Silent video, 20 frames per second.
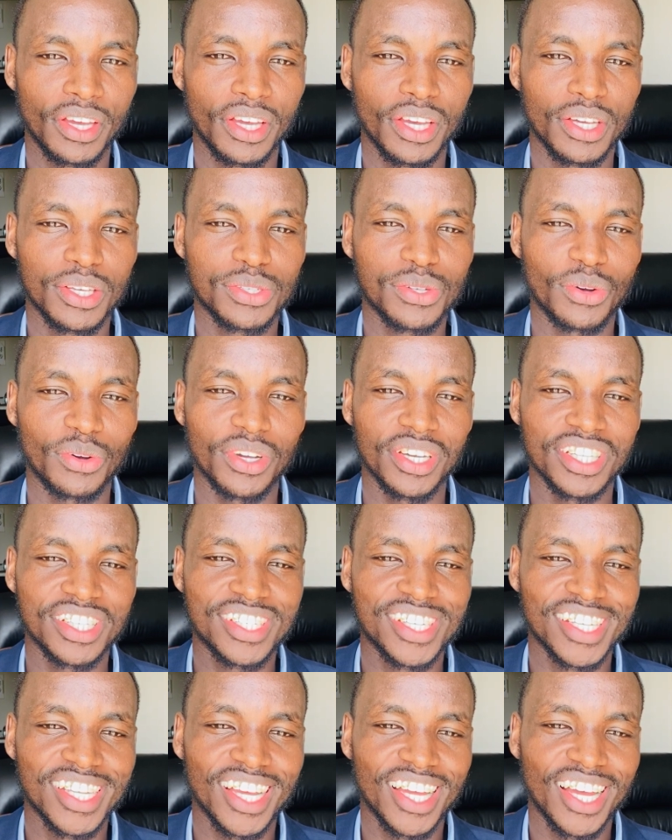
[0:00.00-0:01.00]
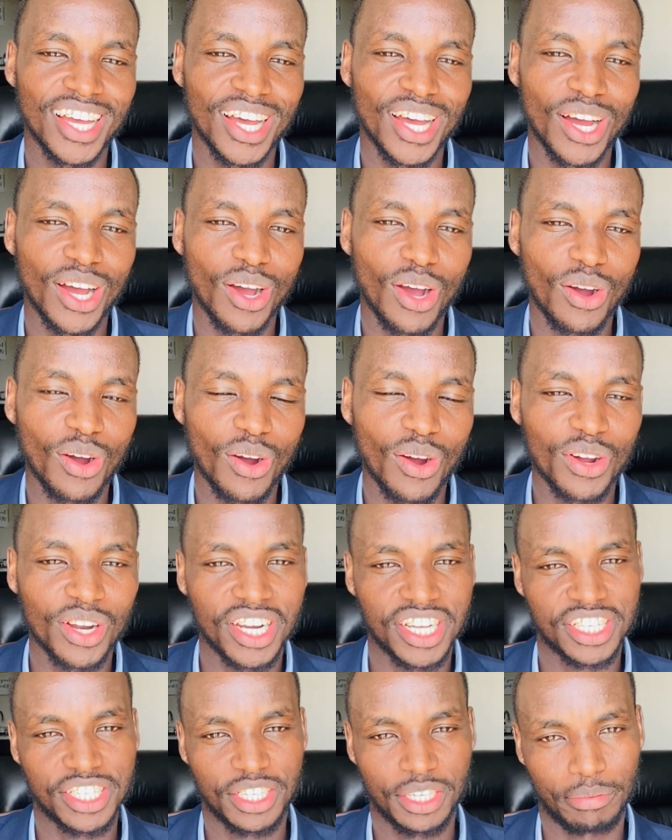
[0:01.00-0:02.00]
So it's
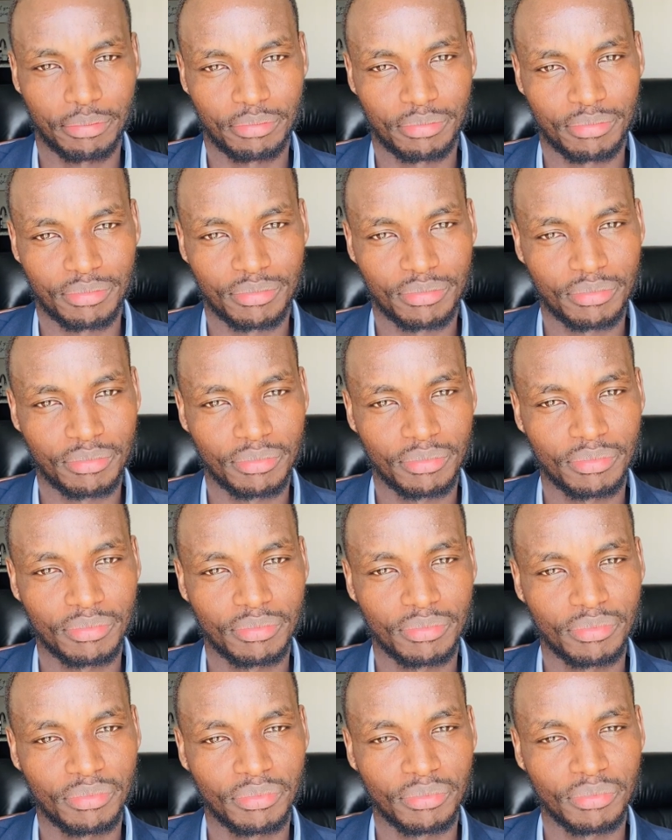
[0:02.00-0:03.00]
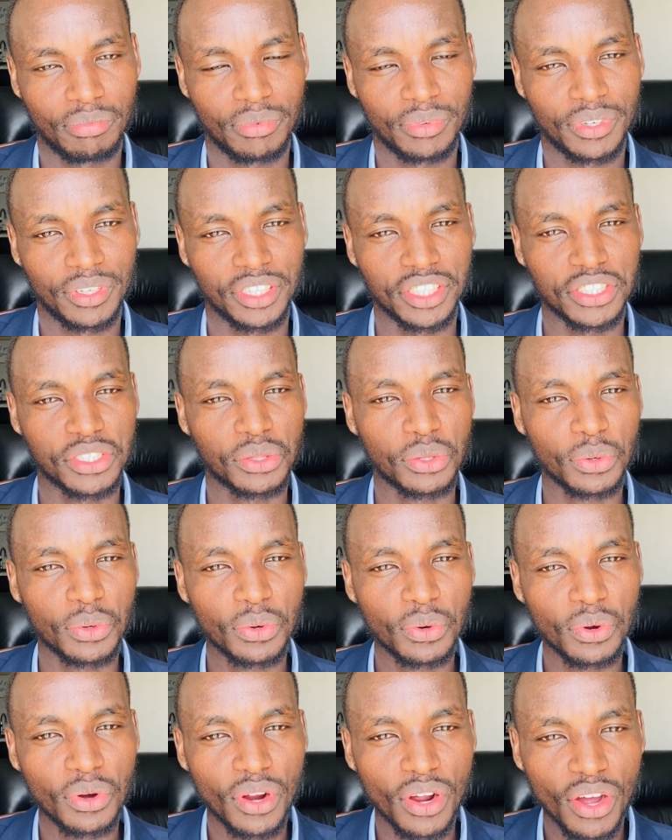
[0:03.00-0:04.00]
ownership. It's
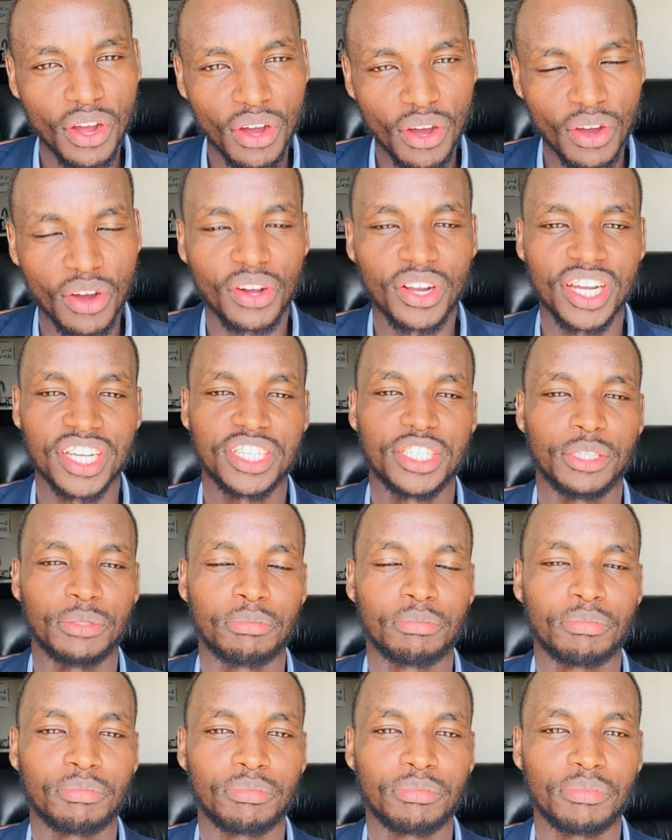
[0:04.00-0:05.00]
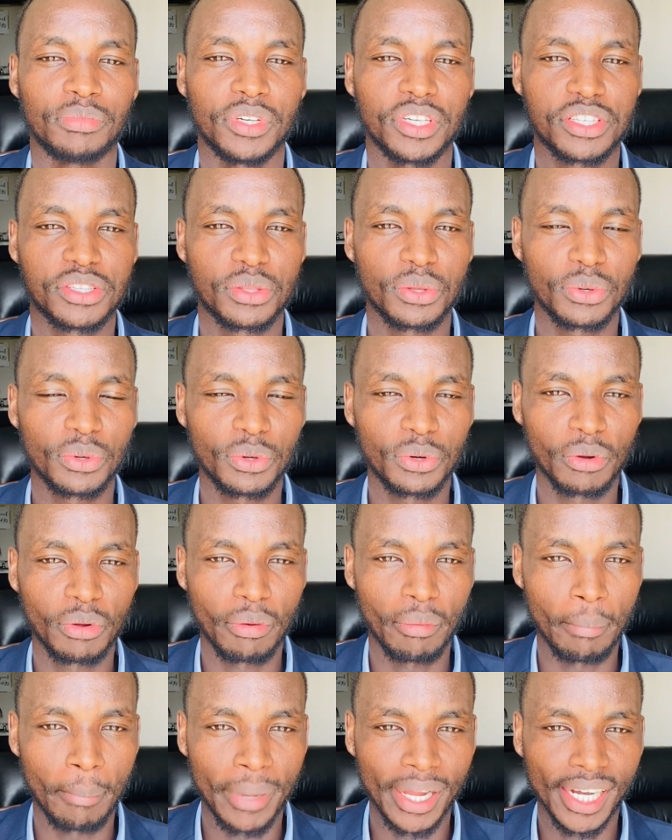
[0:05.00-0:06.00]
true ownership is through
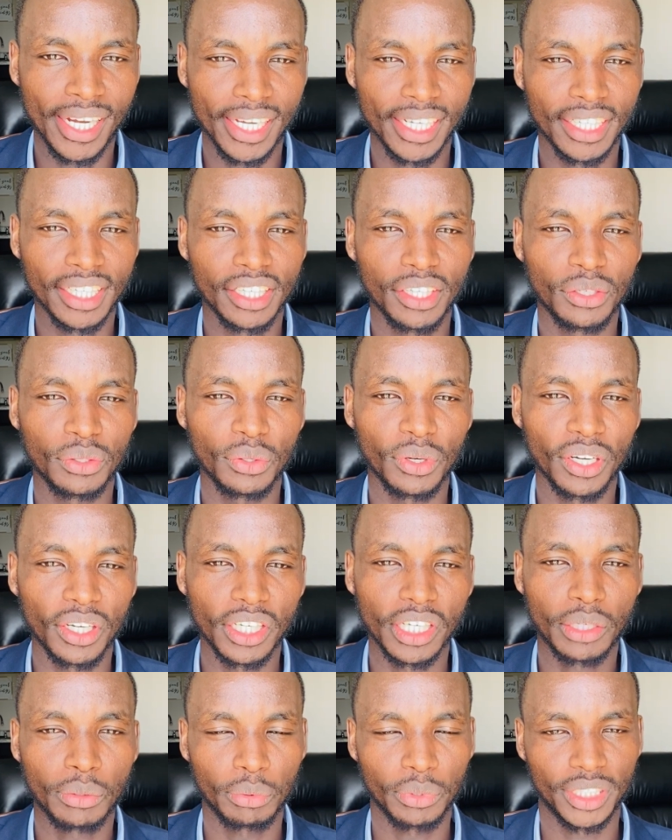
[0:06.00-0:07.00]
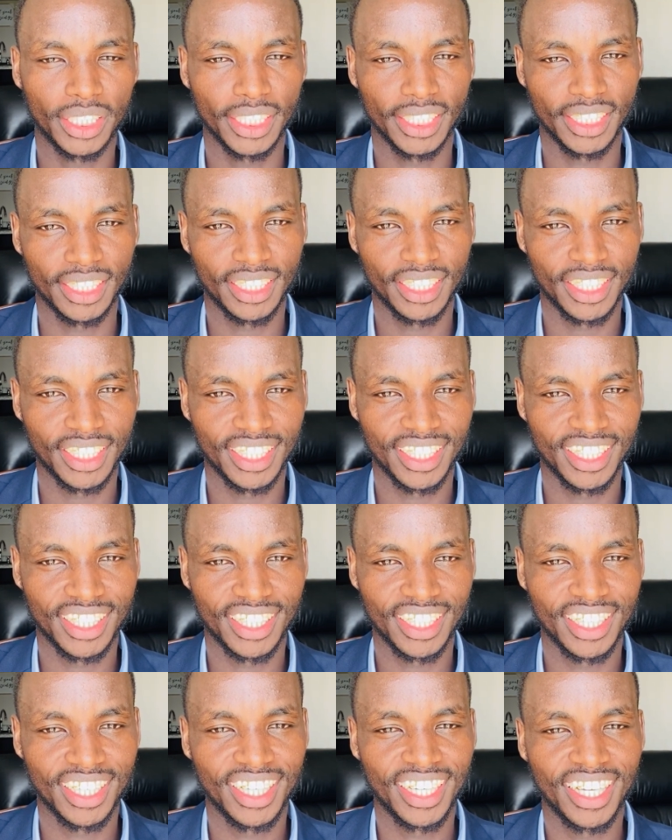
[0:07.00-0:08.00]
building your equity,
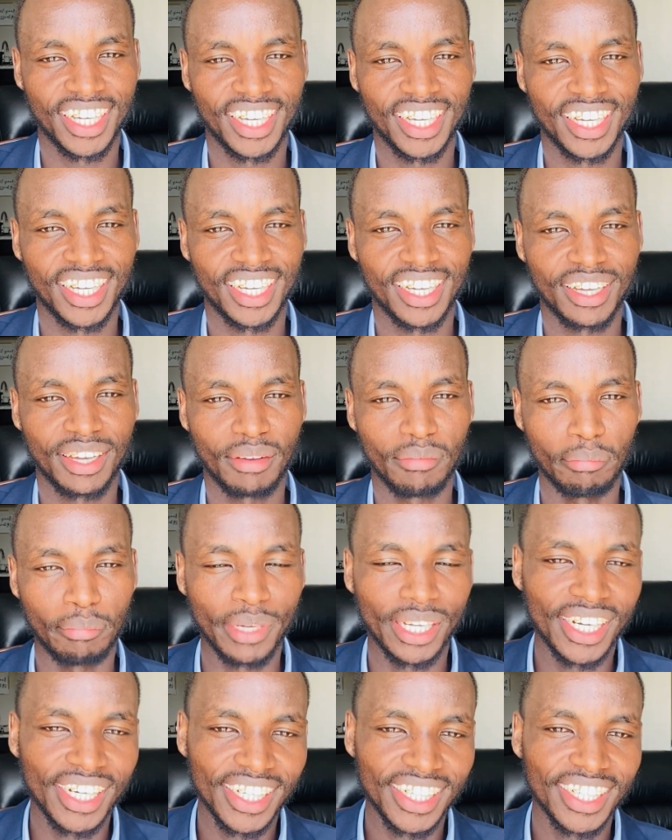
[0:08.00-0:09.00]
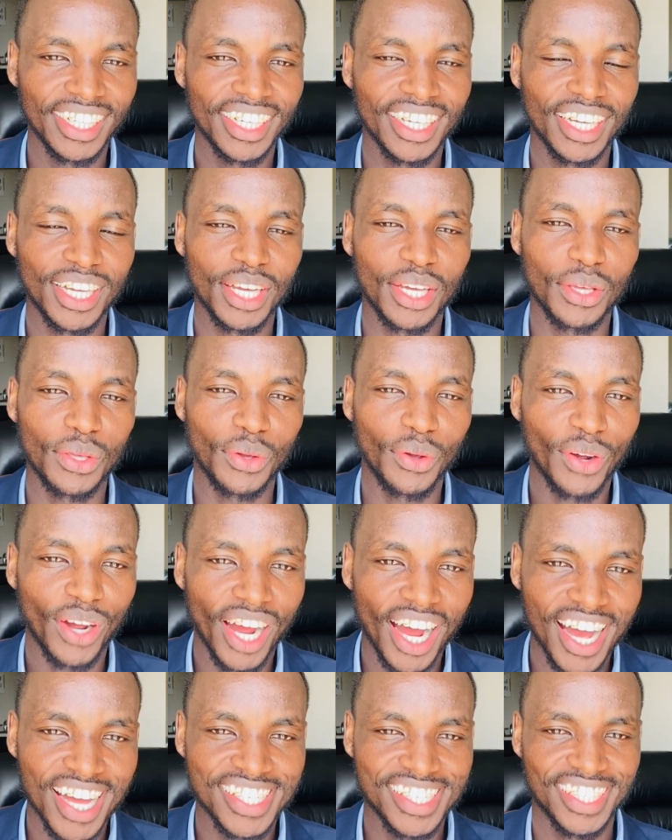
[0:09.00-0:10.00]
building your
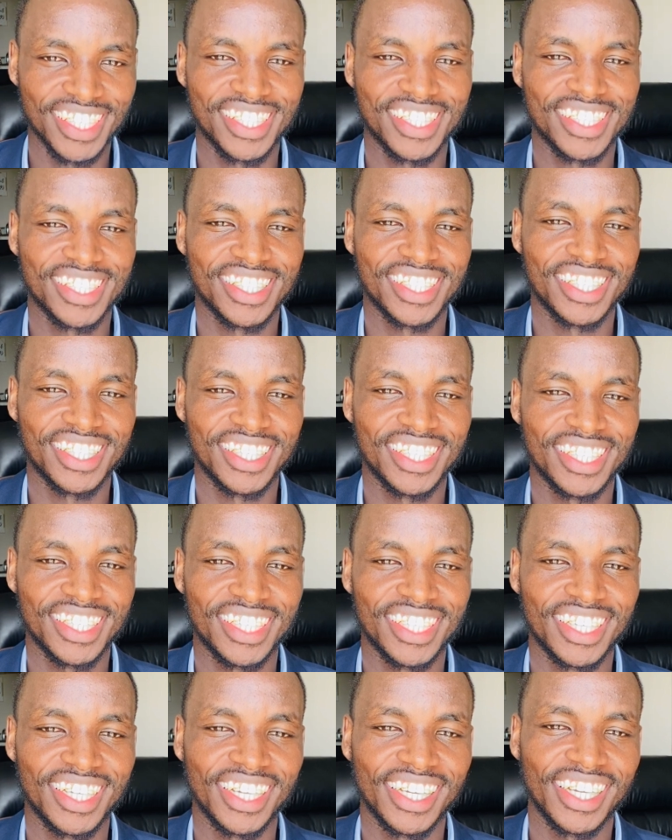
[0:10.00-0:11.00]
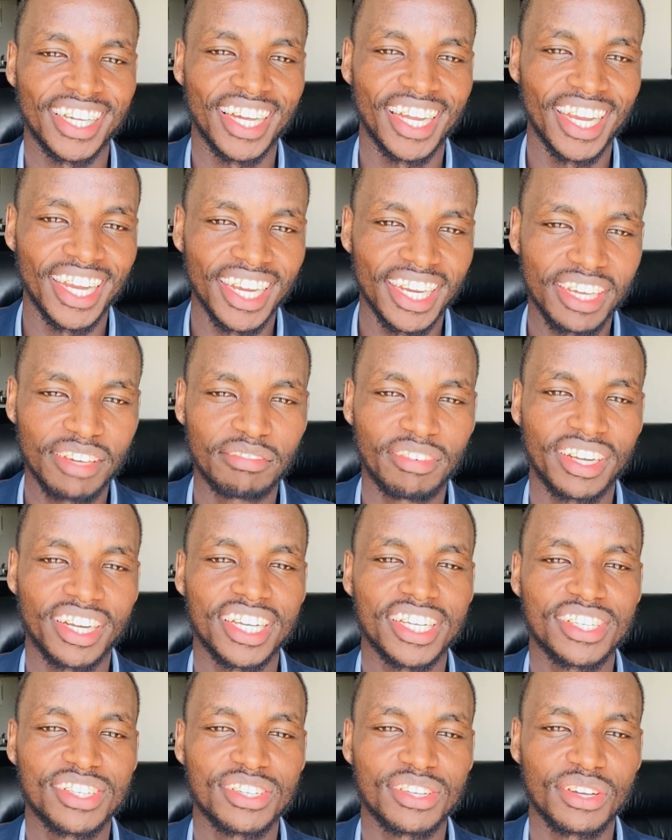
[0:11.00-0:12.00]
assets,
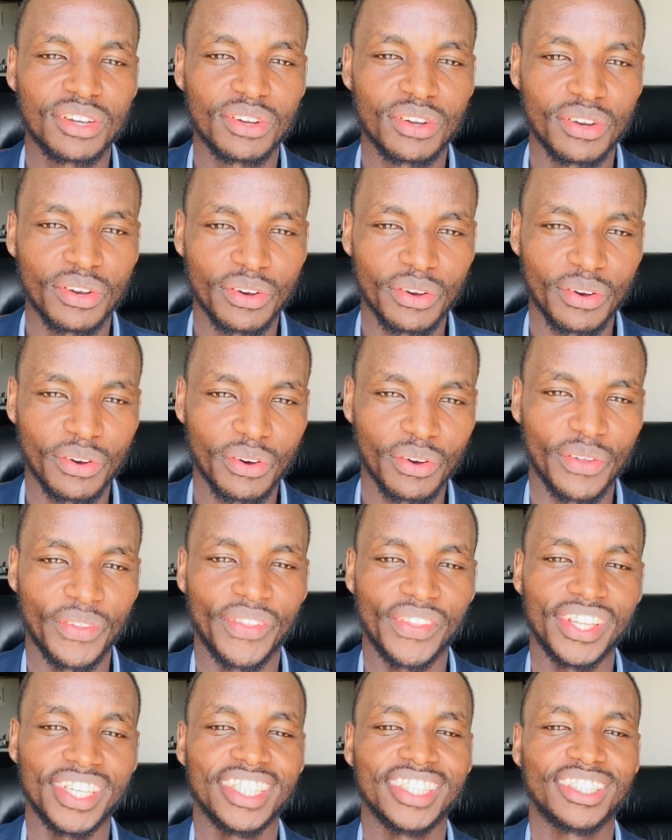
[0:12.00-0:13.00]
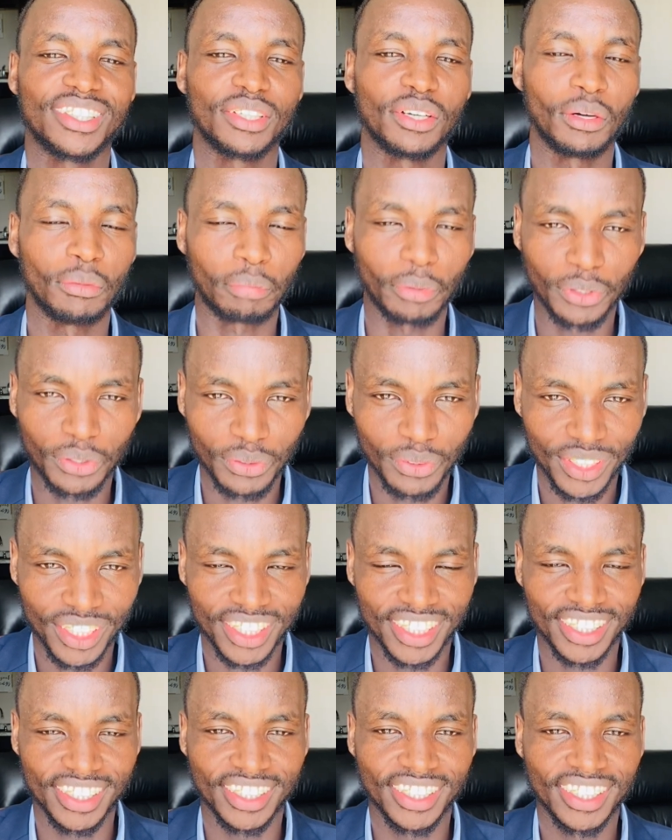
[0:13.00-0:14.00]
leverage on these
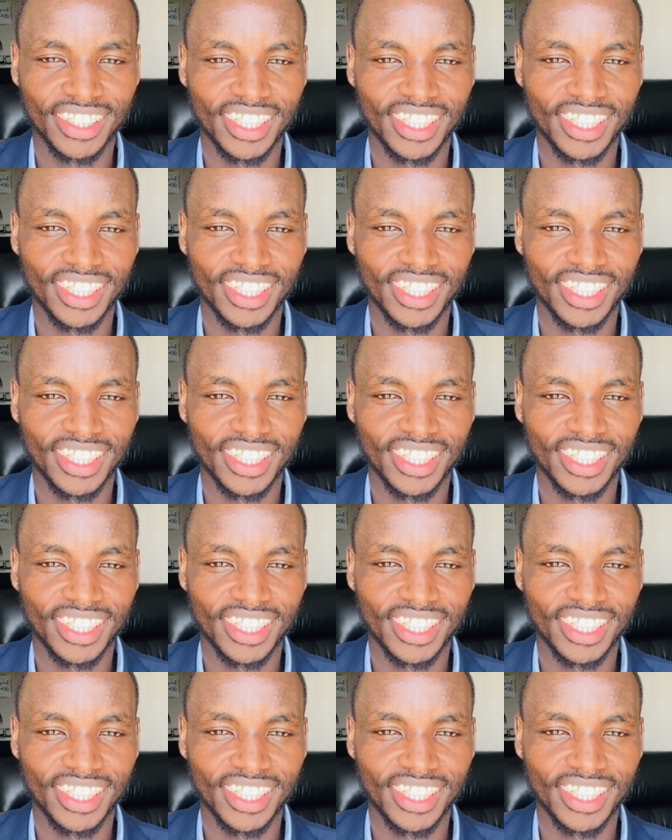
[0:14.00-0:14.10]
opportunities,